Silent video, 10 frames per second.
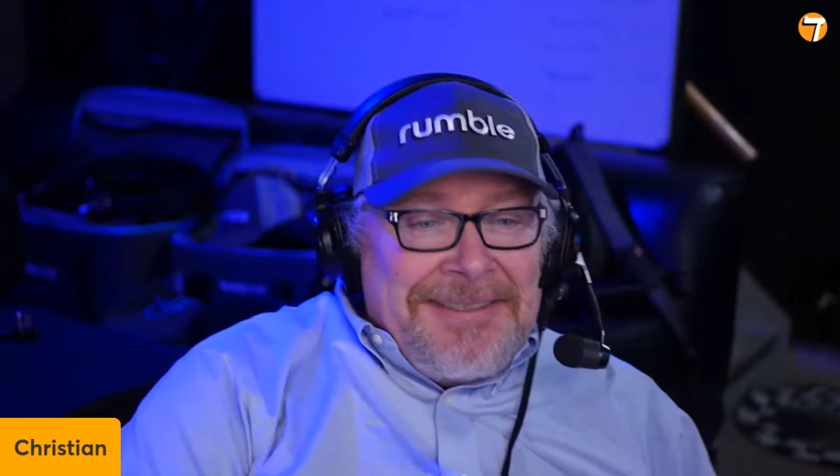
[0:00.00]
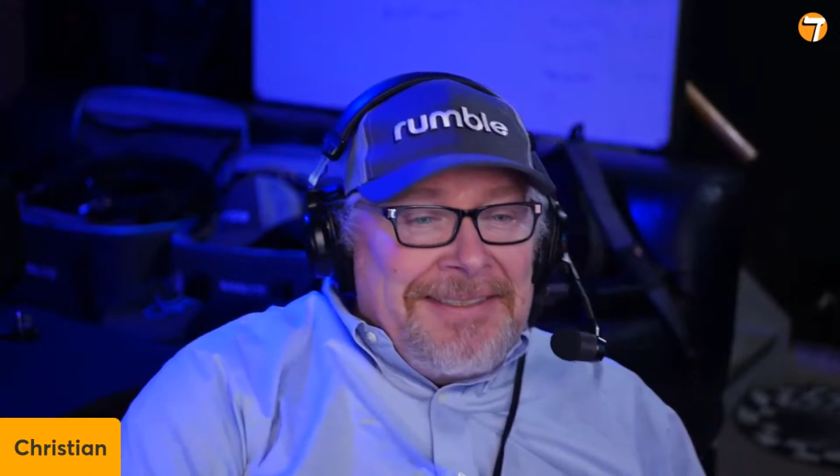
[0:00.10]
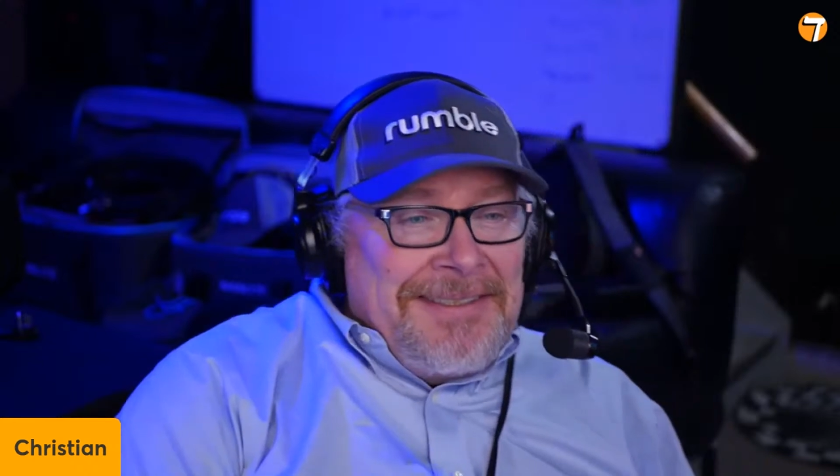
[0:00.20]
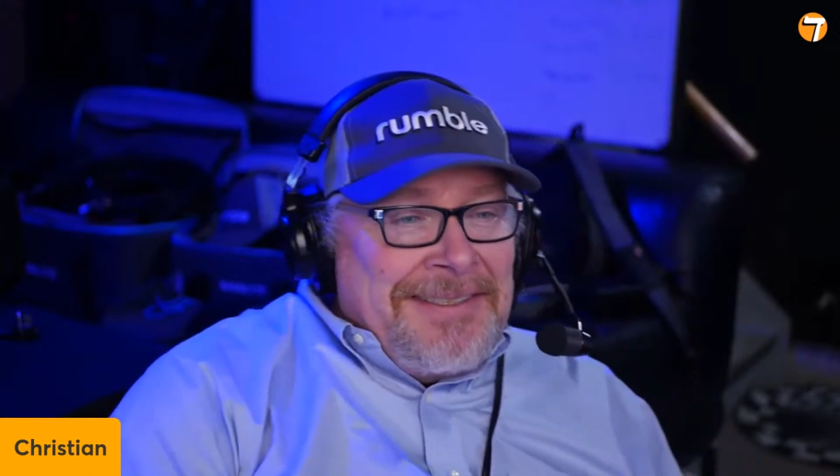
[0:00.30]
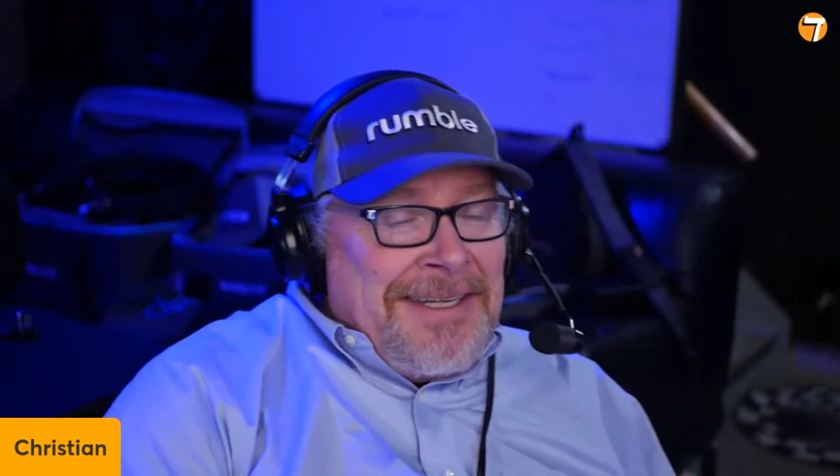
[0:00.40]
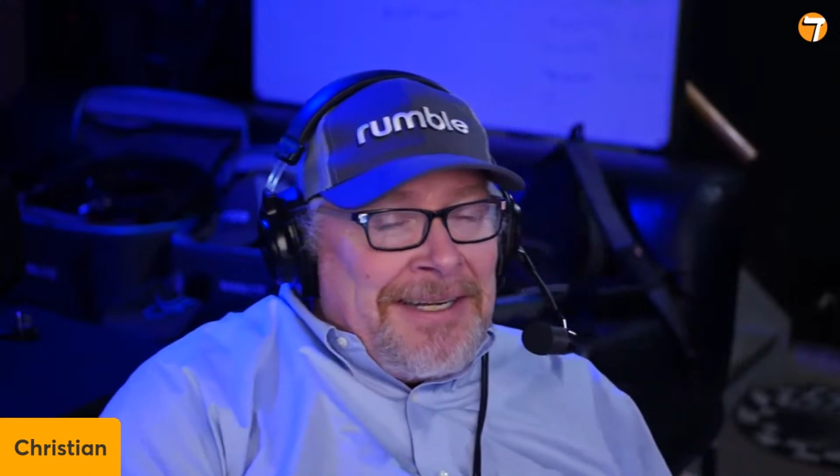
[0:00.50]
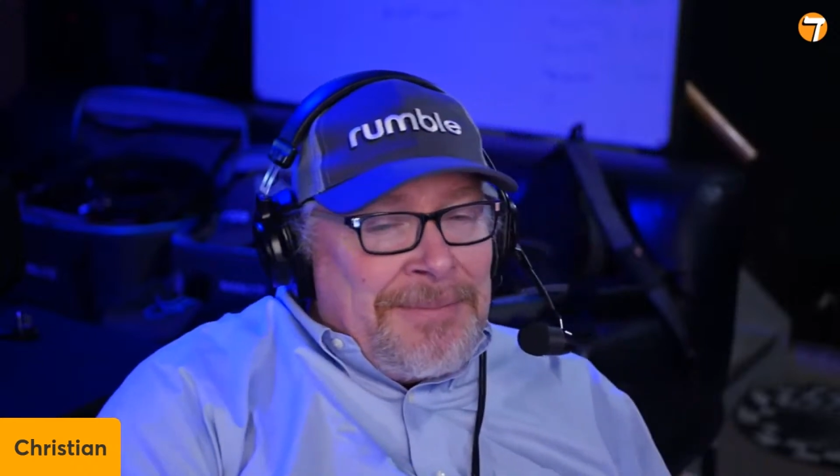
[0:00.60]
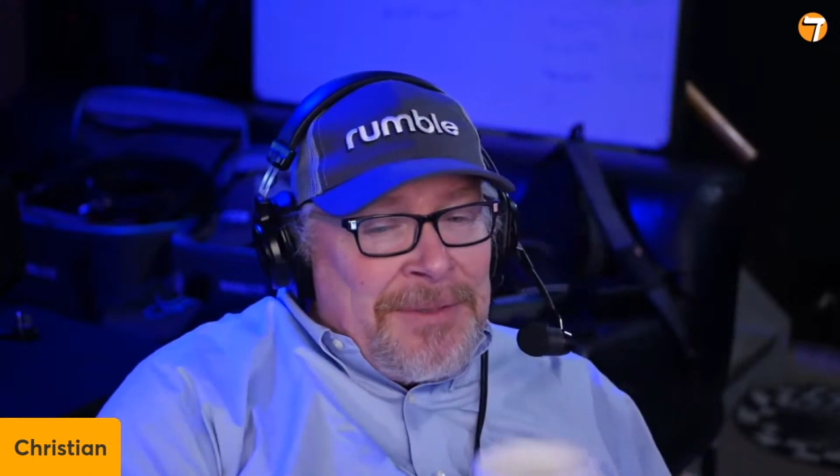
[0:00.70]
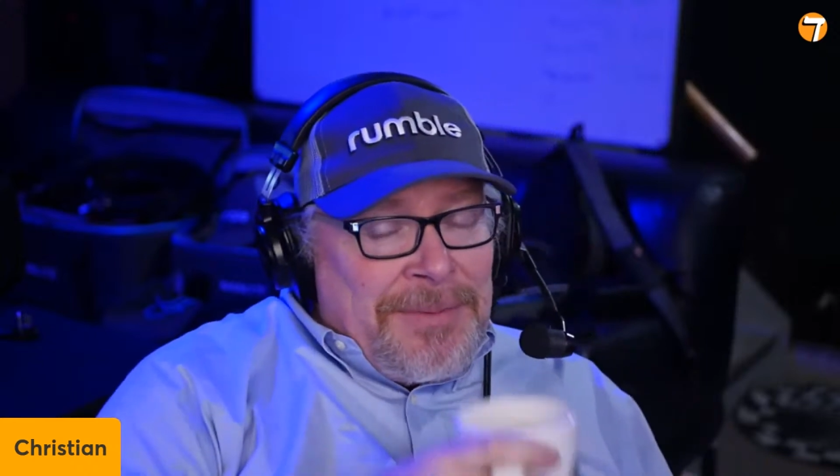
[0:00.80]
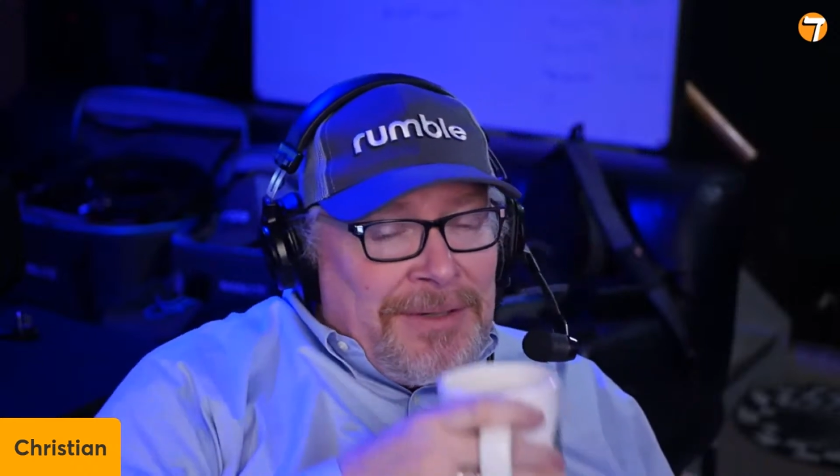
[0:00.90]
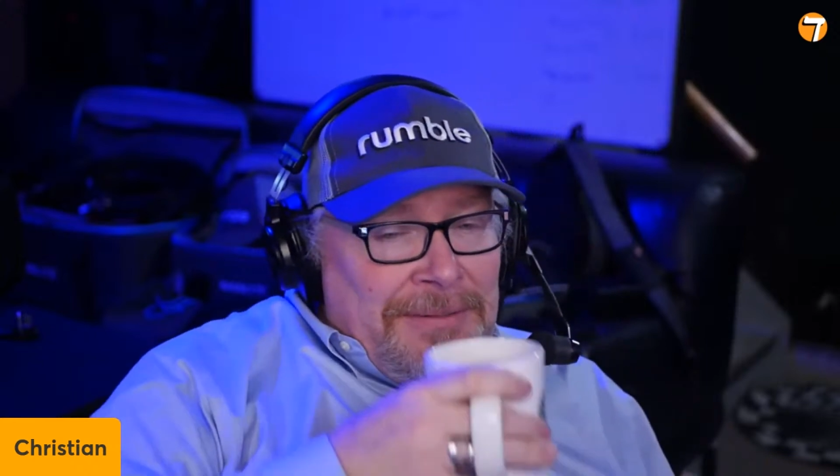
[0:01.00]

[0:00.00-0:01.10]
It's not up to par.